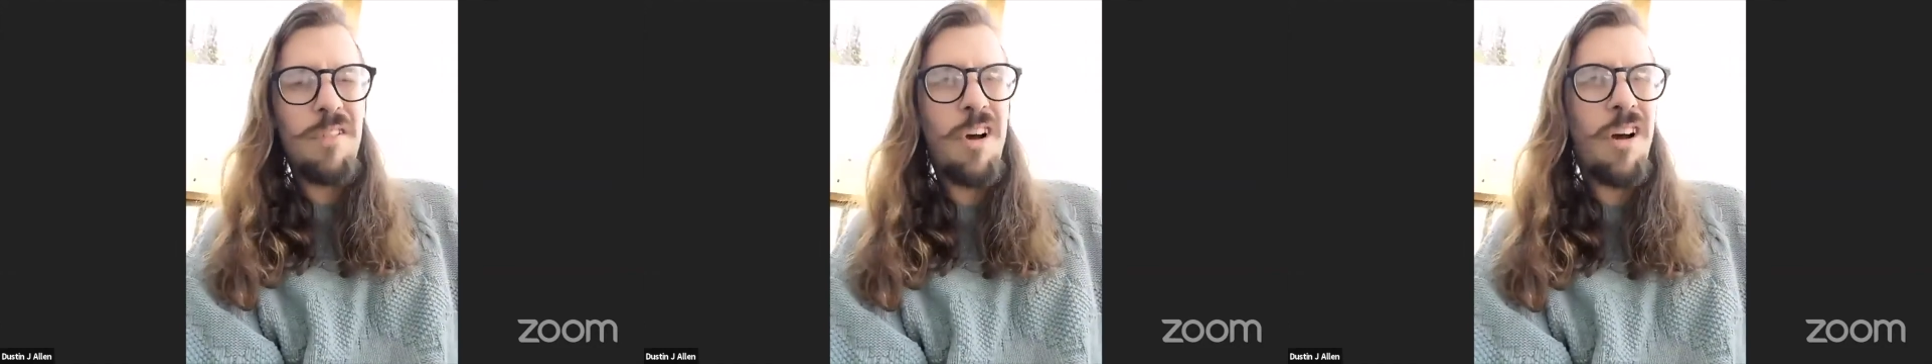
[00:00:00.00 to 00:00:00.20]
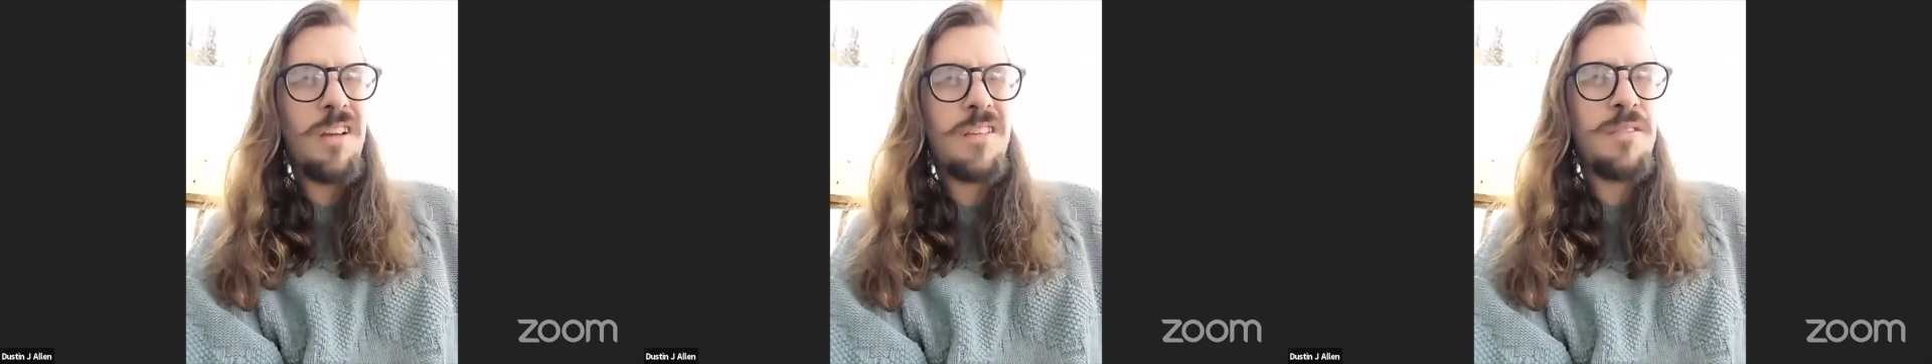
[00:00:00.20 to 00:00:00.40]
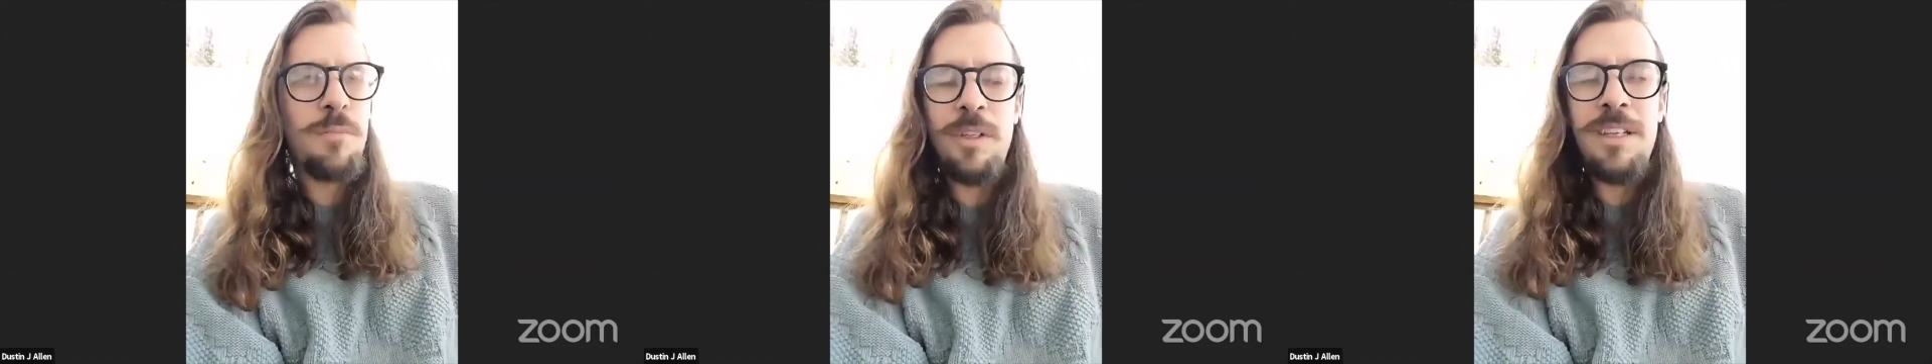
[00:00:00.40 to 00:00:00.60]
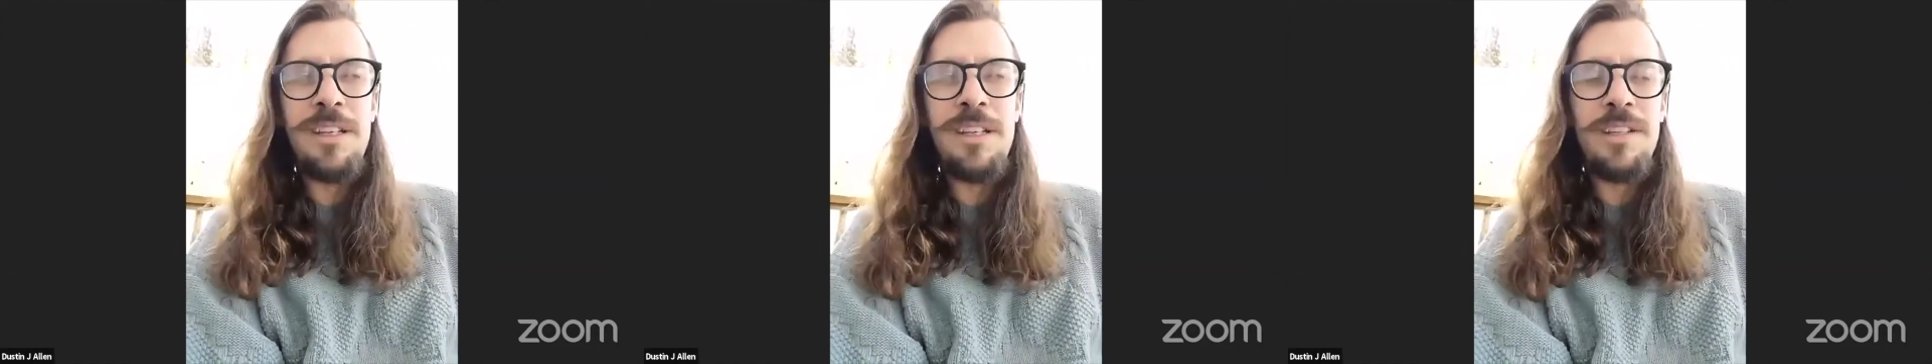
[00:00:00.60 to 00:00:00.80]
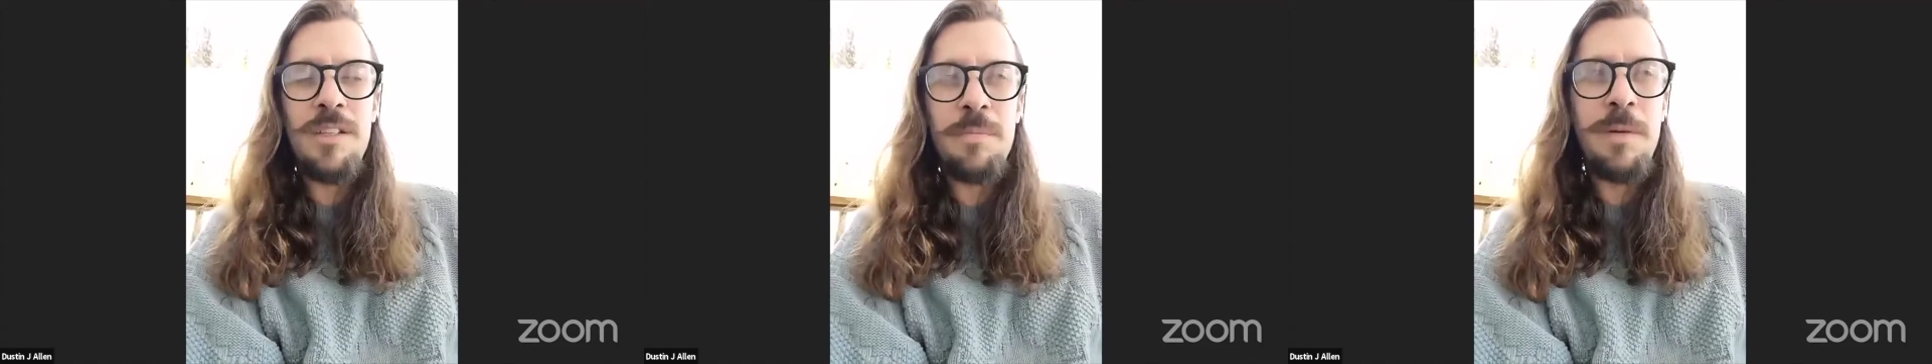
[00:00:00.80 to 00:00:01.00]
awesomely
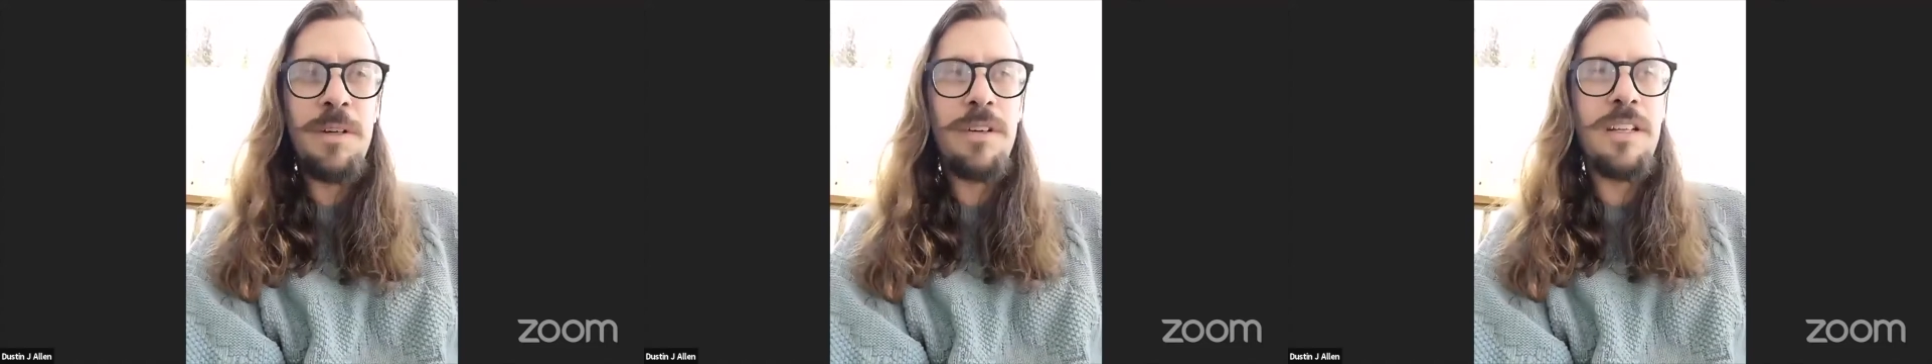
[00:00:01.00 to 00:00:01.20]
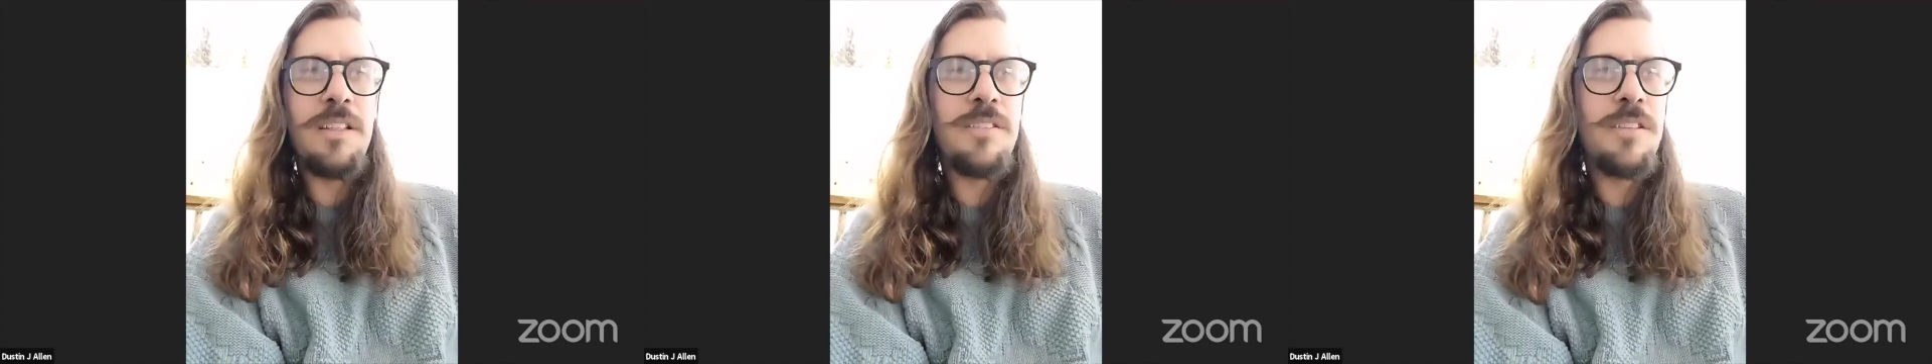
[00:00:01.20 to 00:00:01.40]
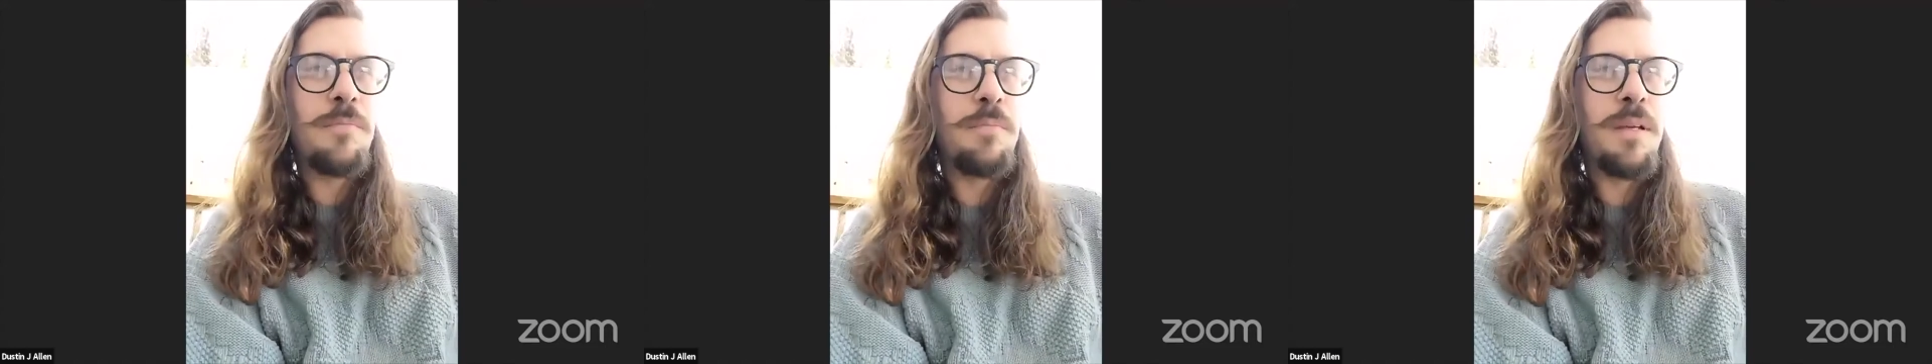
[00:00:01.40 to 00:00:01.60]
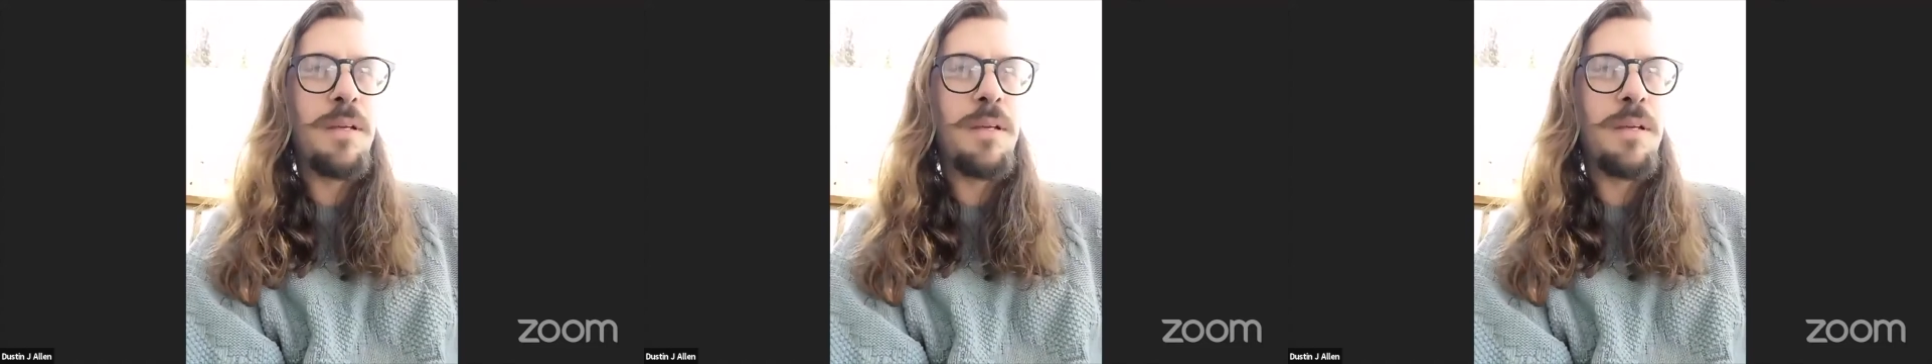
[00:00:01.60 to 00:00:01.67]
experienced